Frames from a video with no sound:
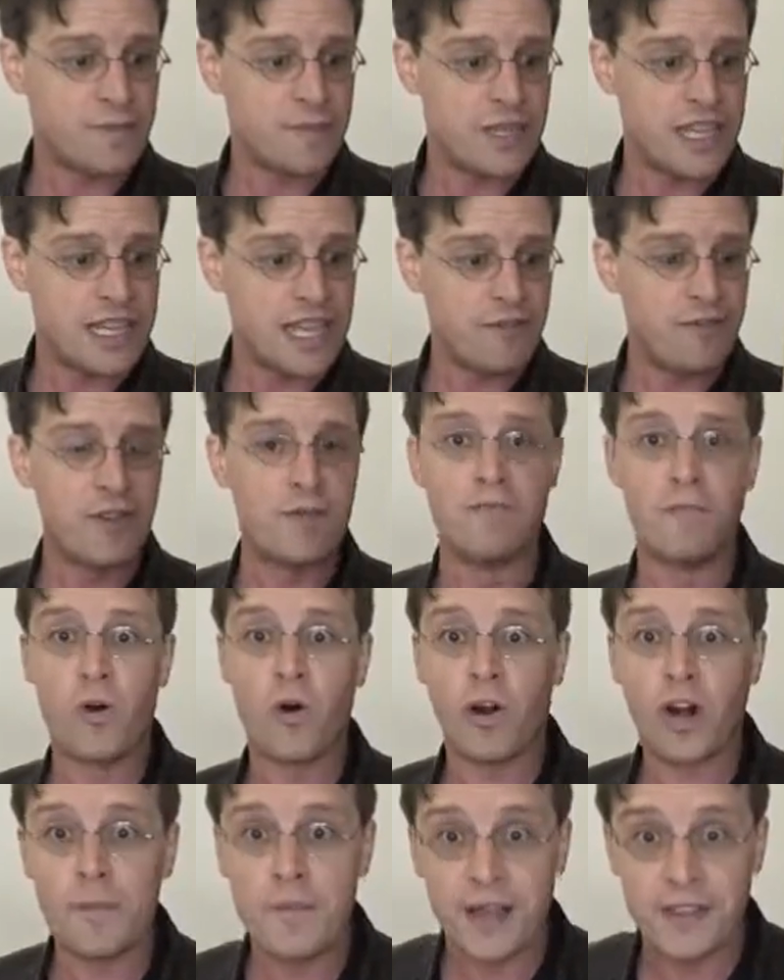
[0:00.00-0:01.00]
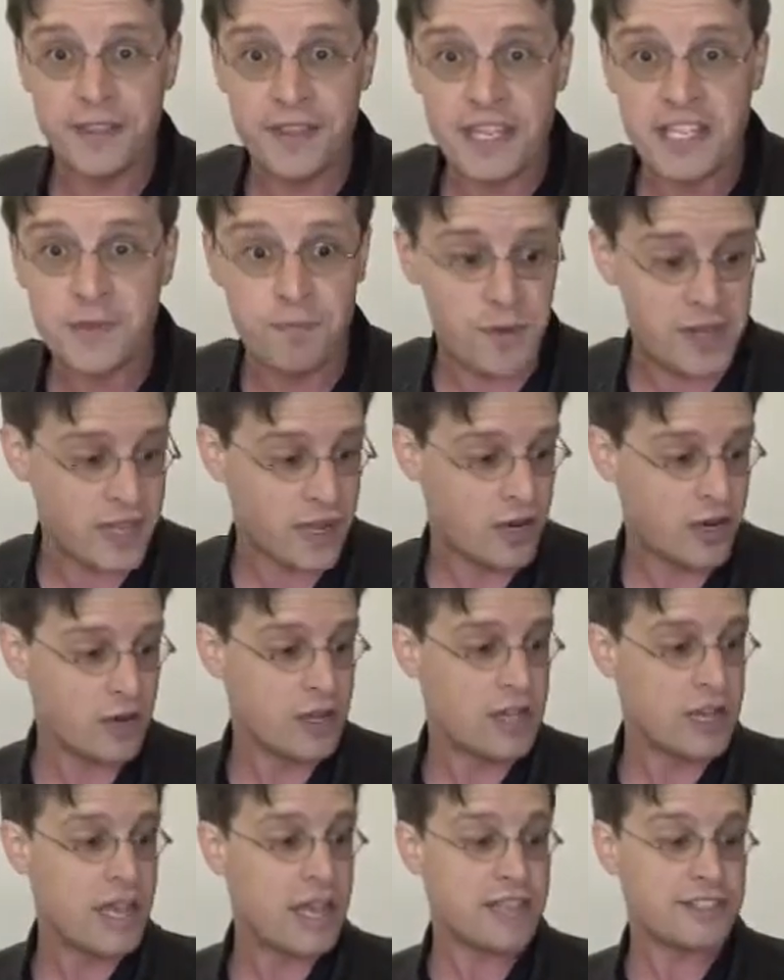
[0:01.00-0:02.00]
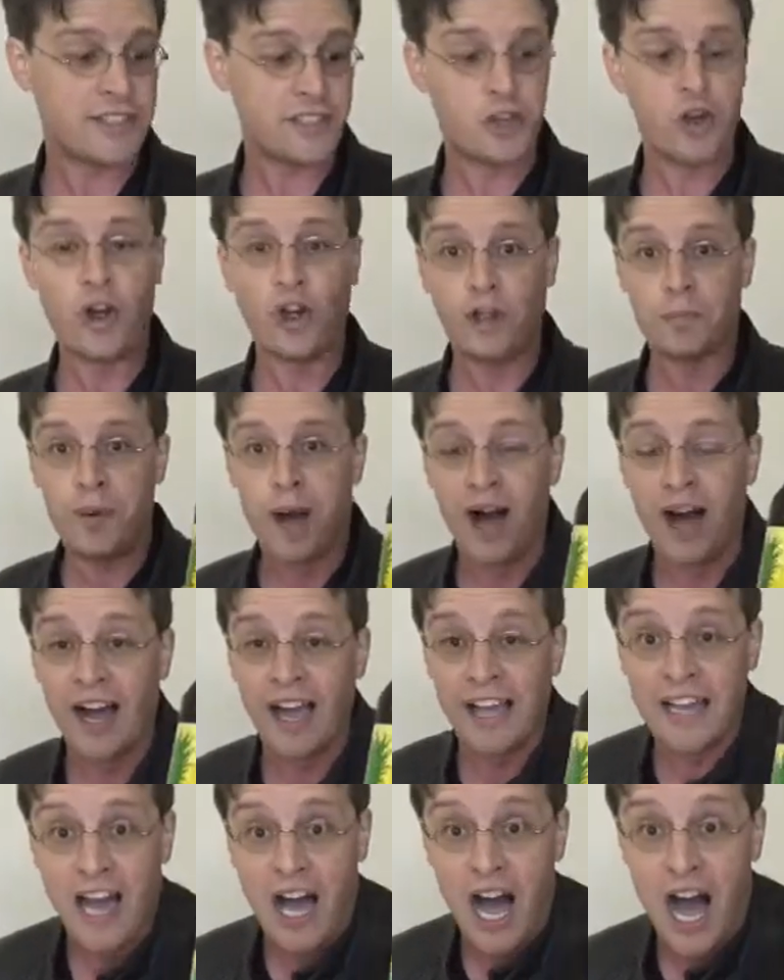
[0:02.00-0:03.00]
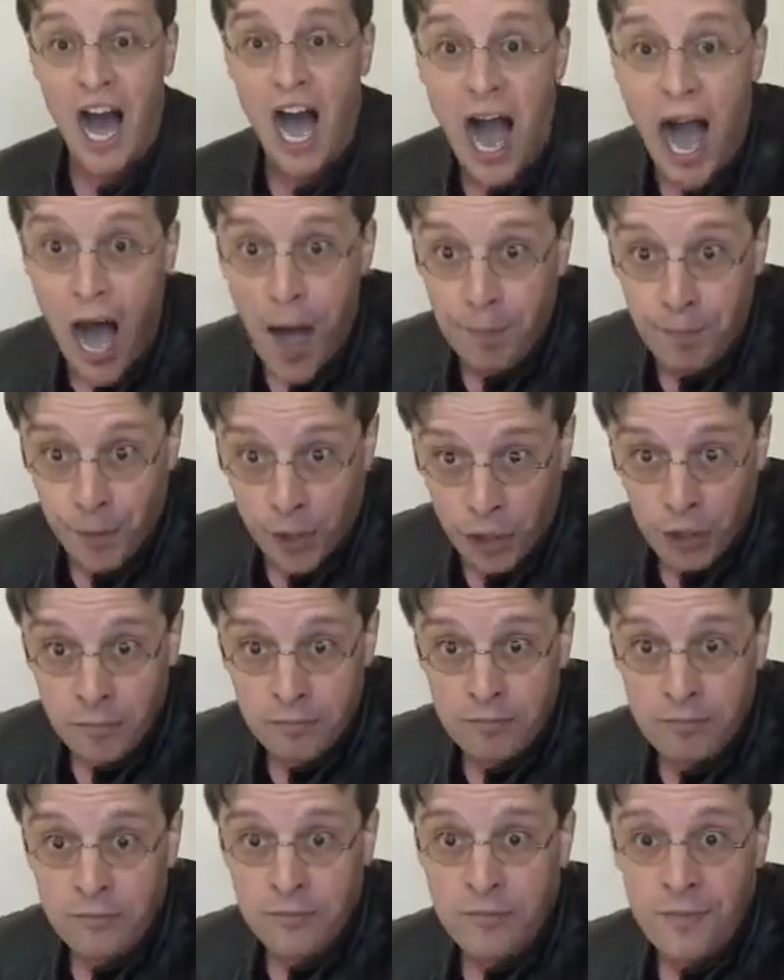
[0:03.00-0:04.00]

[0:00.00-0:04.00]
me even more about this beer is it's called Pine Hopple.